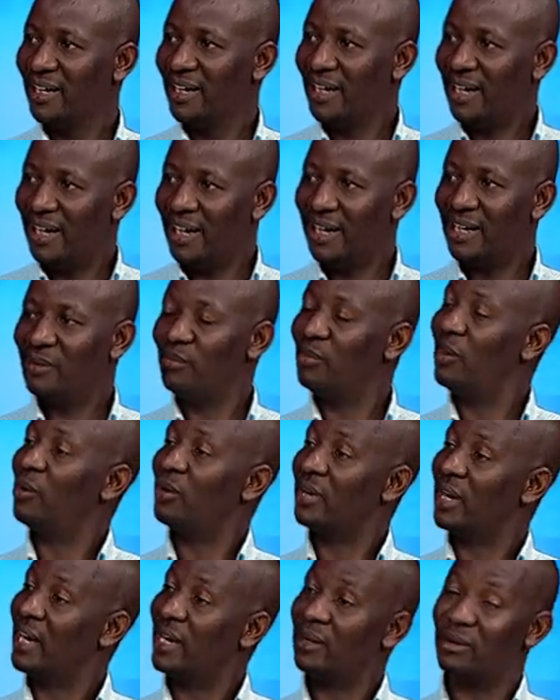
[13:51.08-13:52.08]
and Mao
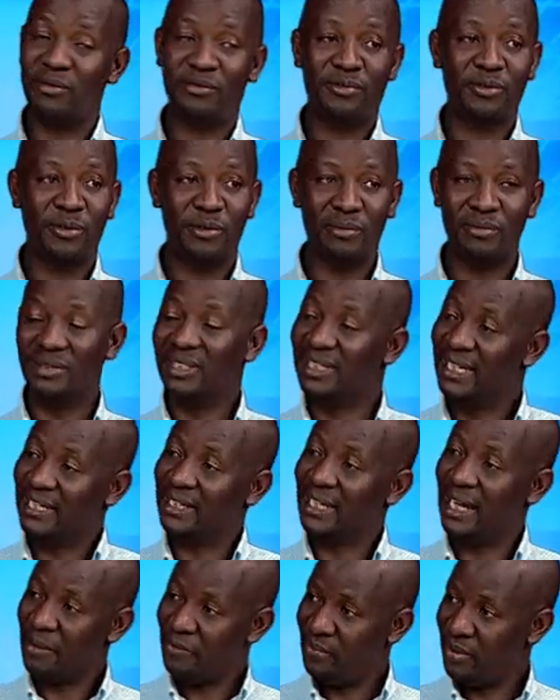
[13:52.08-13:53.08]
ran away from that
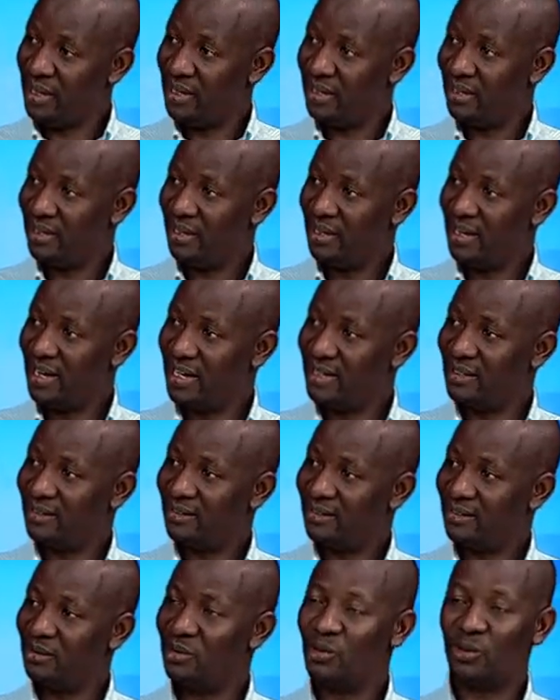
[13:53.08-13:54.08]
campaign. And
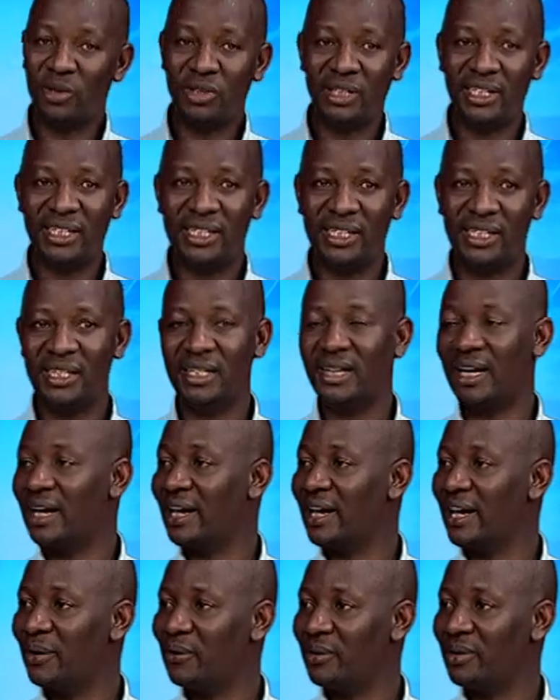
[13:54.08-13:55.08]
not only did he run
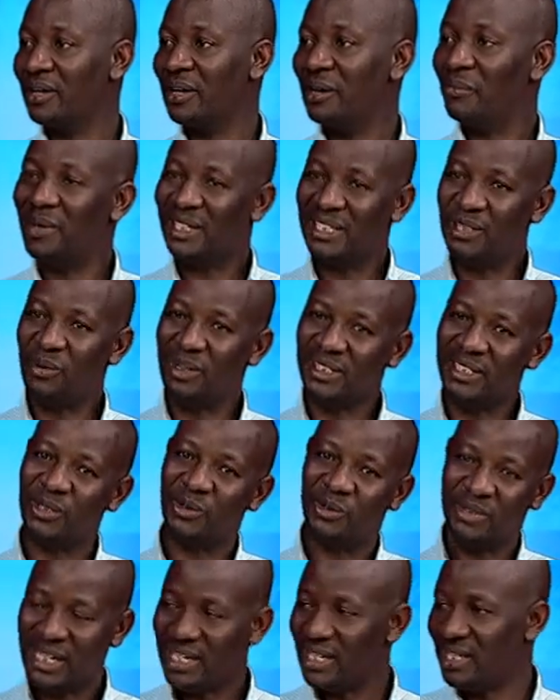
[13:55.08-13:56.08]
away, but he wanted to
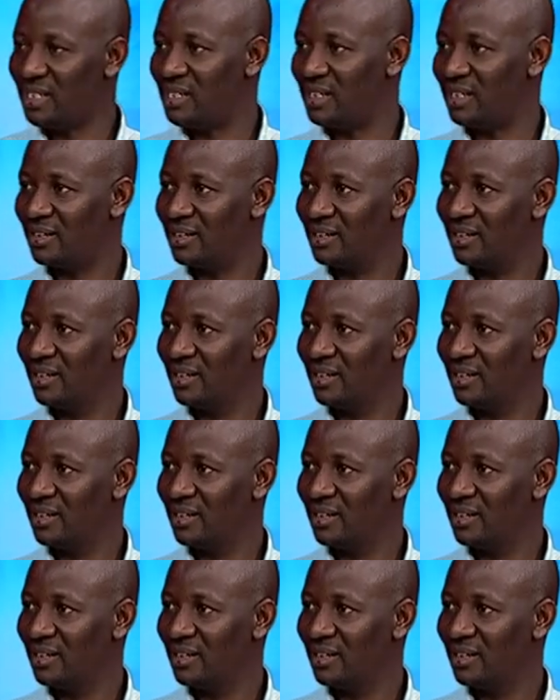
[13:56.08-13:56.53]
tarnish it.